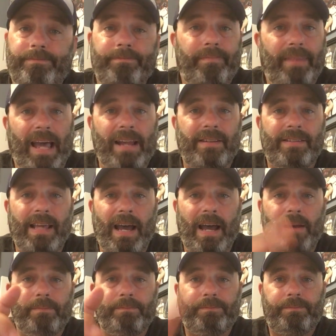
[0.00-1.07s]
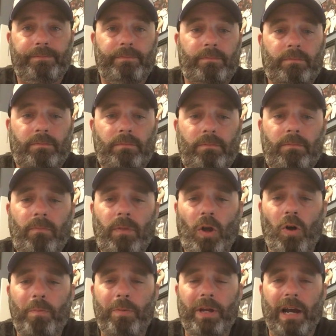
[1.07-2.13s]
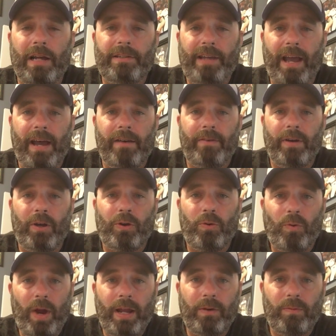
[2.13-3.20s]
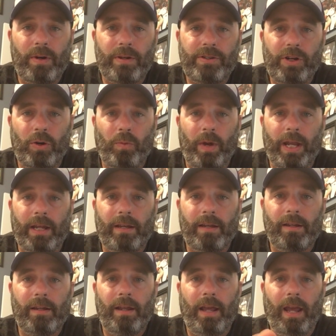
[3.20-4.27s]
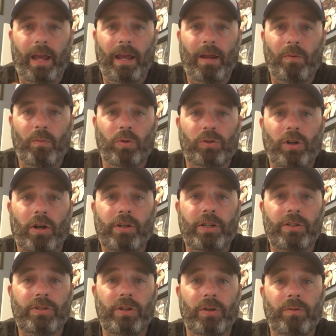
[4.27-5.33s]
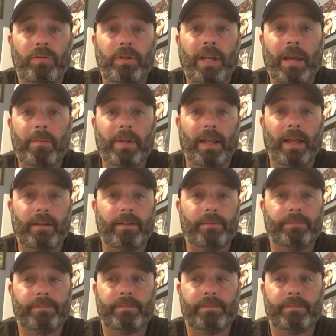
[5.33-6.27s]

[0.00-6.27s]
that is that. Hope you guys have a great rest of your week and we'll talk to you soon. Keep collecting.